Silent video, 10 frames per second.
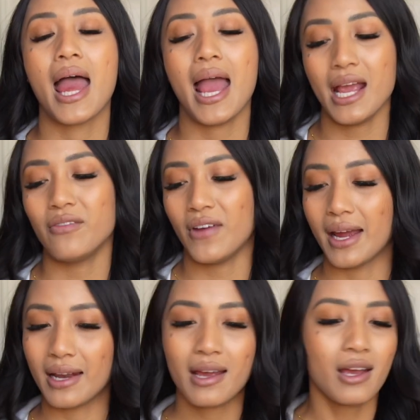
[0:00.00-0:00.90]
a
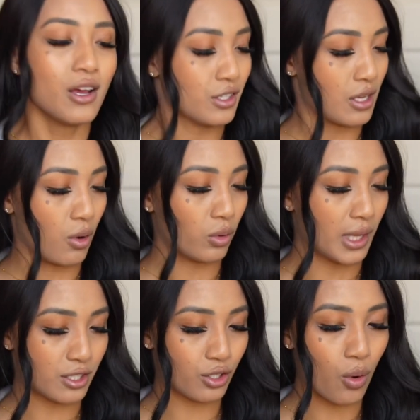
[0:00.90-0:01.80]
fan. So
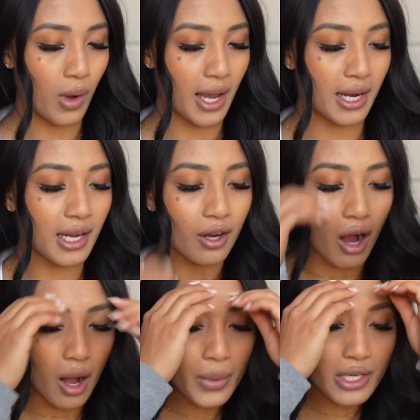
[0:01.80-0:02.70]
let's go ahead and
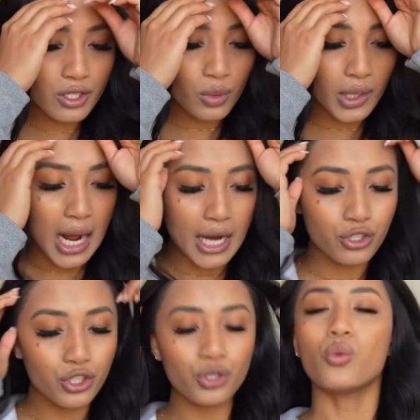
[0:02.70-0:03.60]
hop into it. I
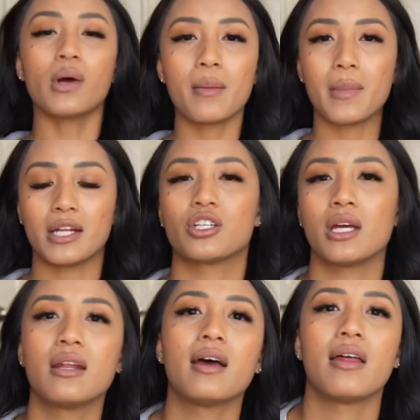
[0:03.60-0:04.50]
do want to
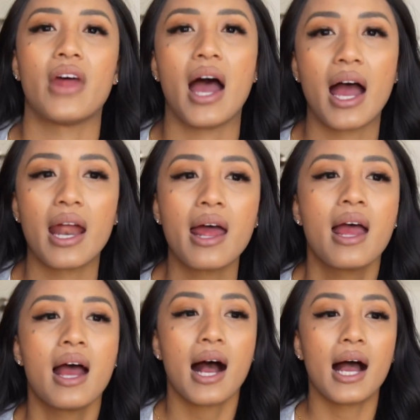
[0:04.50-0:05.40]
mention that
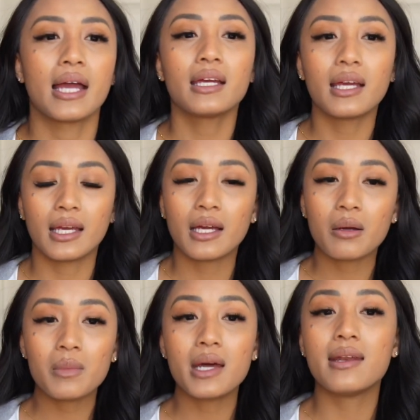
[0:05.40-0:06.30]
I
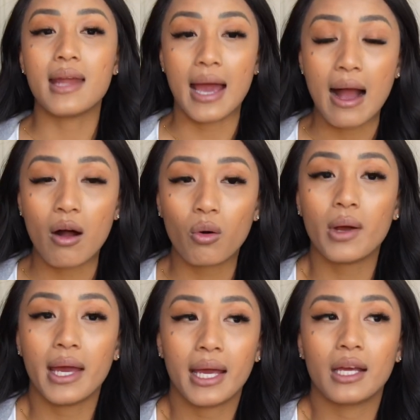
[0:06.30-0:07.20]
am now
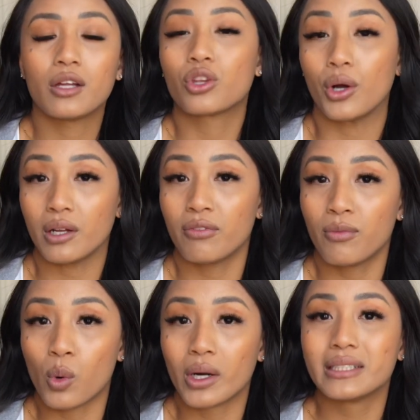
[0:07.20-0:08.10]
a
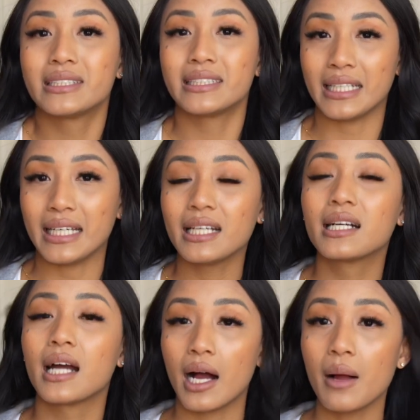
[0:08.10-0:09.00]
34C
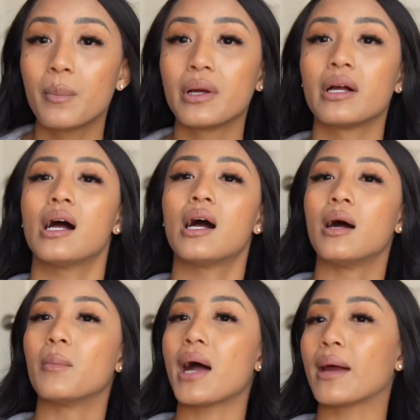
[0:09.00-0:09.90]
cup.
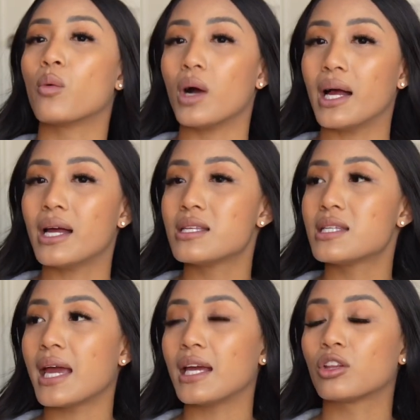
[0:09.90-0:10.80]
Um, I was
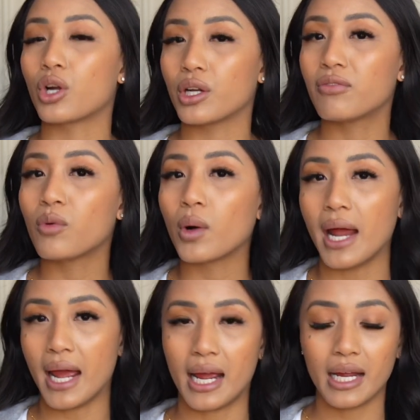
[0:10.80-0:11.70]
a
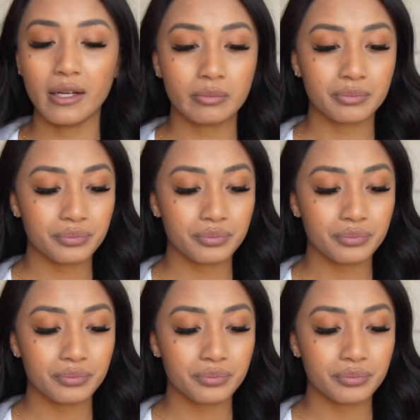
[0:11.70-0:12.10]
34A